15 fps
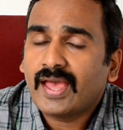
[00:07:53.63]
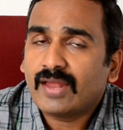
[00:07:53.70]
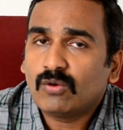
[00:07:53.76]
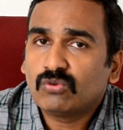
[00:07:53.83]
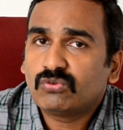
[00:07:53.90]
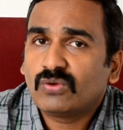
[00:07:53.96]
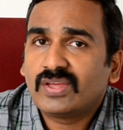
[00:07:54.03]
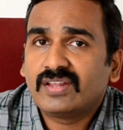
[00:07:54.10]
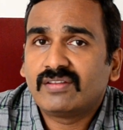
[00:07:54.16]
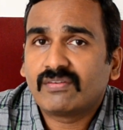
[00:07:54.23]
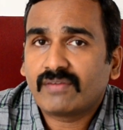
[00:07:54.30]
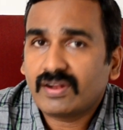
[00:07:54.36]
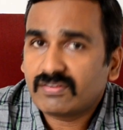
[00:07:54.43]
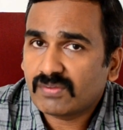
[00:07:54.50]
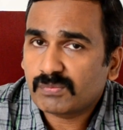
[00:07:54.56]
and also hit the
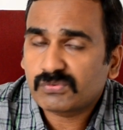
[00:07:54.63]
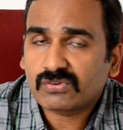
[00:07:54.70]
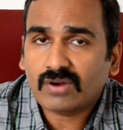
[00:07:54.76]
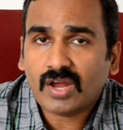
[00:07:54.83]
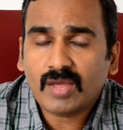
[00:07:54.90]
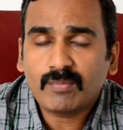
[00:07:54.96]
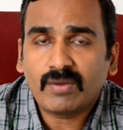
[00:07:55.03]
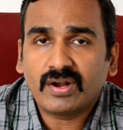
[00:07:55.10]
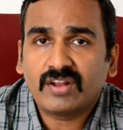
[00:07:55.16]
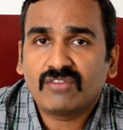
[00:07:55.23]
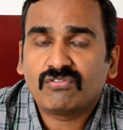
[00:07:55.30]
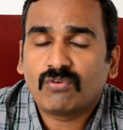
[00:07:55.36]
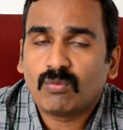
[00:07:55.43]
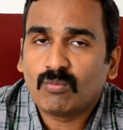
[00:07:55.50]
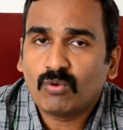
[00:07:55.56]
red subscribe button
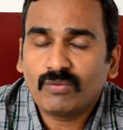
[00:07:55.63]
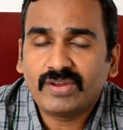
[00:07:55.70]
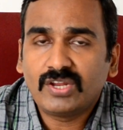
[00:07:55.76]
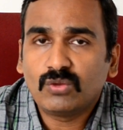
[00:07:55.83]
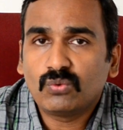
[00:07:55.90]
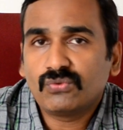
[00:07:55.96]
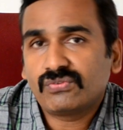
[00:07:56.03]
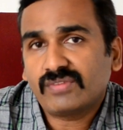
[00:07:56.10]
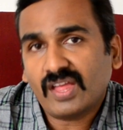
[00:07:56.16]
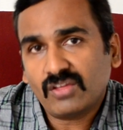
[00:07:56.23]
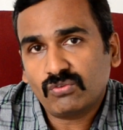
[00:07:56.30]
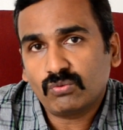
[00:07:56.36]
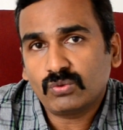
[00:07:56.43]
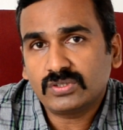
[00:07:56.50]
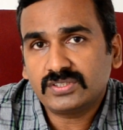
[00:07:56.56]
for more videos.
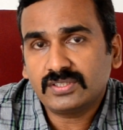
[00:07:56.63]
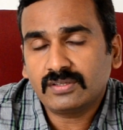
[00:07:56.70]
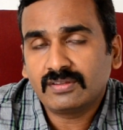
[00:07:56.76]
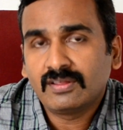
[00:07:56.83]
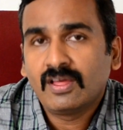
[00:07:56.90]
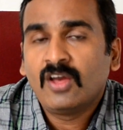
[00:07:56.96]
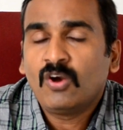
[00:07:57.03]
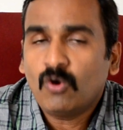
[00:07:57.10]
Thanks for watching.